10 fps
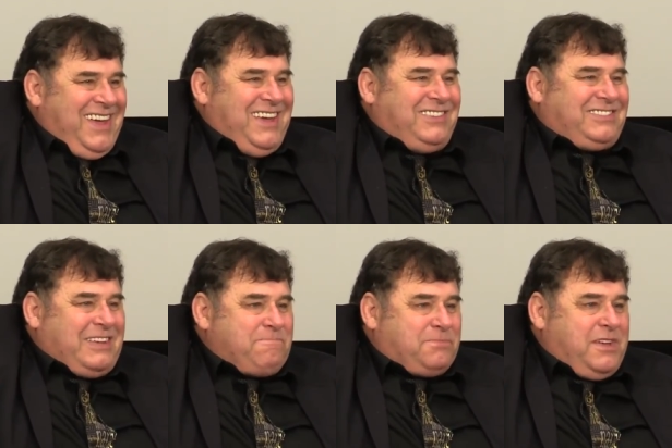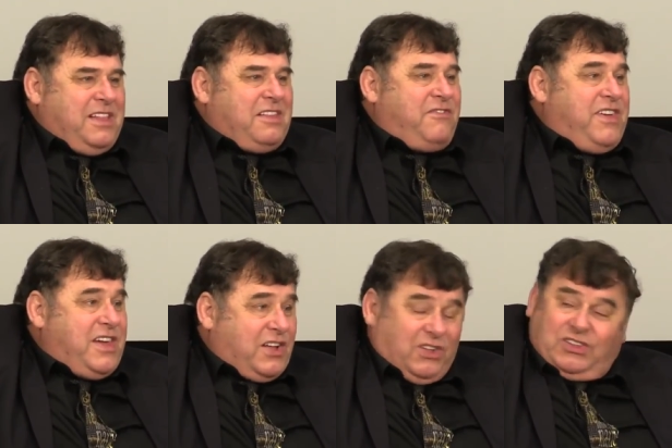He's simply the
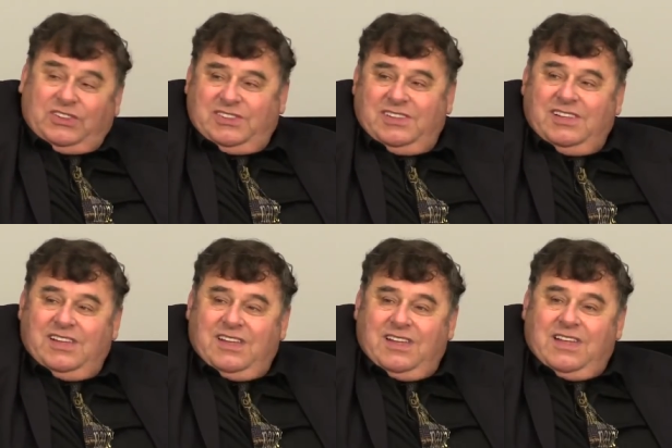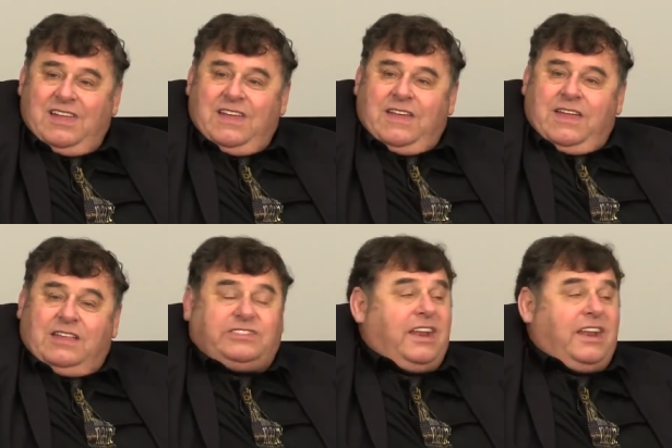vehicle. It's